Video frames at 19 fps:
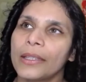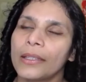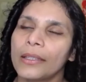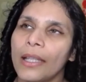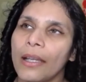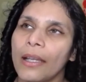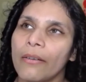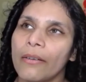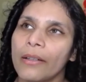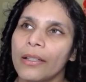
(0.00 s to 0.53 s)

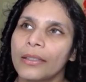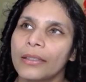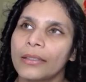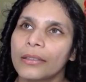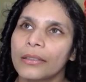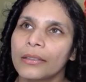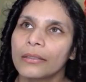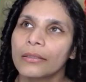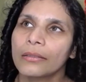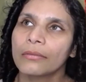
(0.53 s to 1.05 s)
there
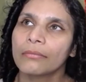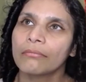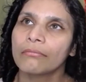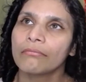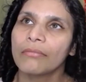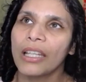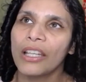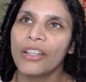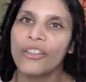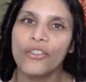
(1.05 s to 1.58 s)
is,
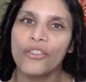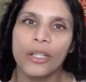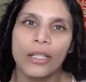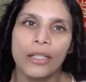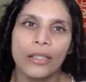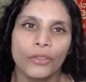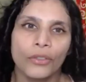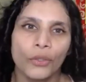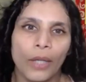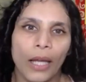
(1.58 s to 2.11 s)
in
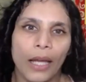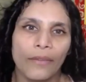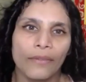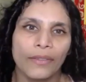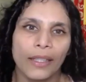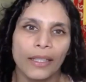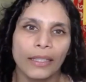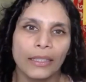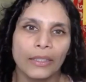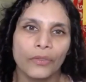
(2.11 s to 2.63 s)
cheese you have
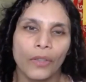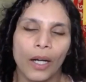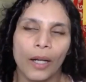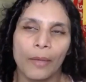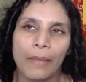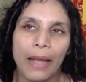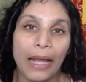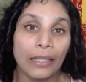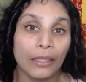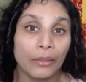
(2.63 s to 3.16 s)
things
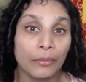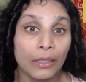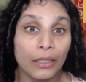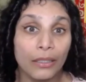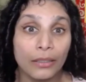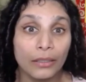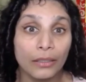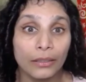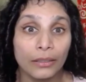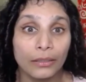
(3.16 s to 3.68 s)
from
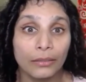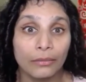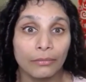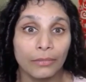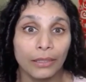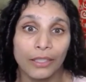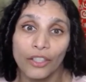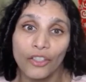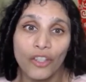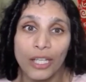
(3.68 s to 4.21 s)
animals.
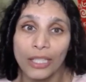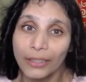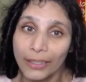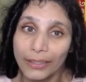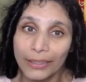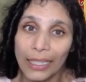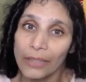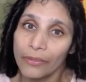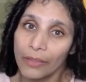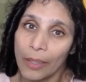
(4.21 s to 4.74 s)
The cheese
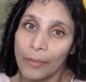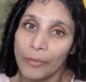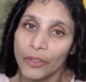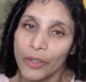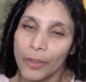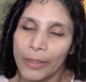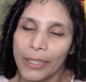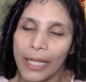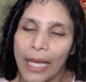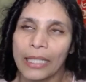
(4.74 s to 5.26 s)
itself comes
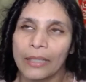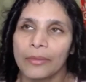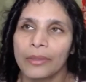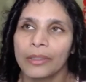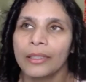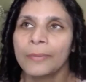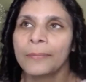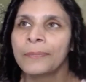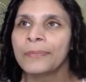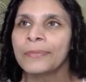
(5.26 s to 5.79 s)
from an
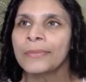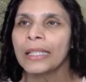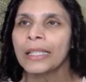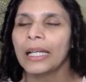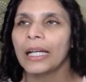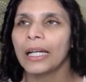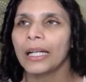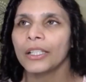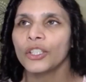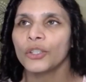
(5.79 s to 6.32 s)
animal.
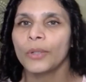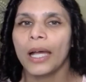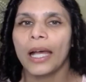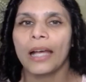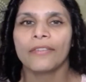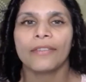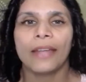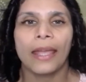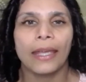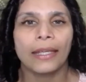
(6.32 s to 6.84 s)
You
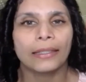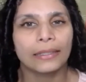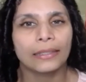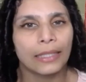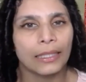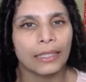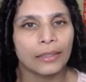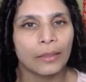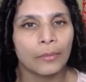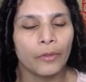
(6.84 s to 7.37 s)
have eggs
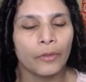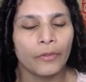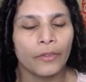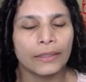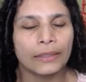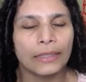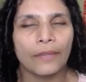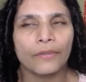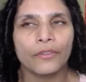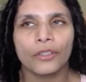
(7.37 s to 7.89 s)
that some of
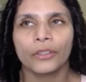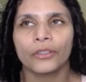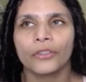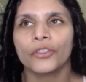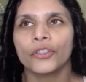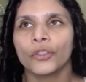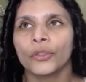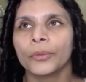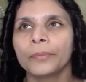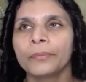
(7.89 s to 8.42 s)
us have to
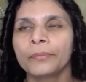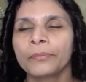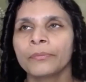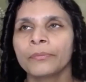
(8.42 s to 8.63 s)
consume.